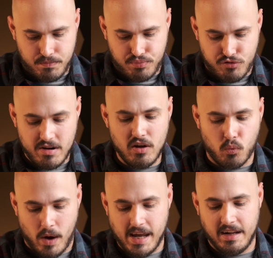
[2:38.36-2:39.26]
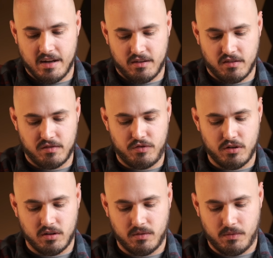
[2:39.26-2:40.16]
pretty weighty. It doesn't
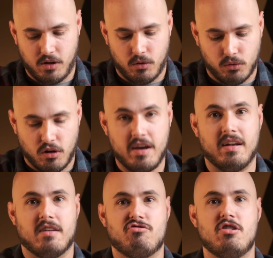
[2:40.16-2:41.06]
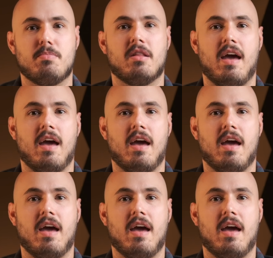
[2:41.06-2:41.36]
feel, light and cheap in the